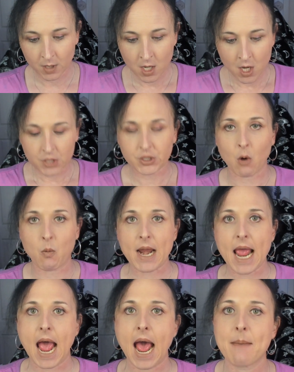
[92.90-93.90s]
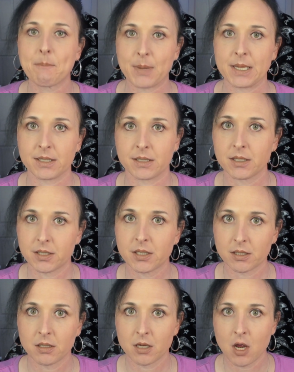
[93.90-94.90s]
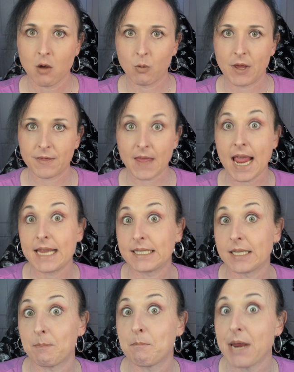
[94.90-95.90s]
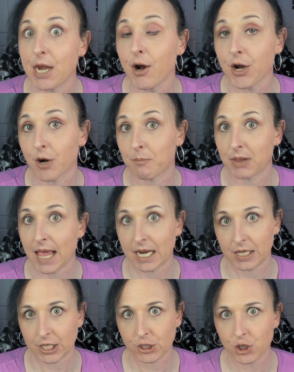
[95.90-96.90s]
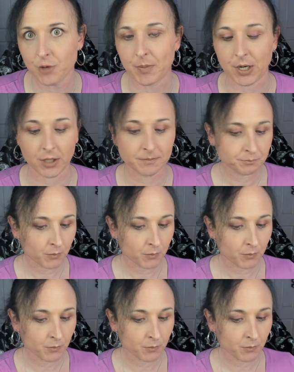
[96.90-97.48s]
So what happens with a superior planet like Jupiter,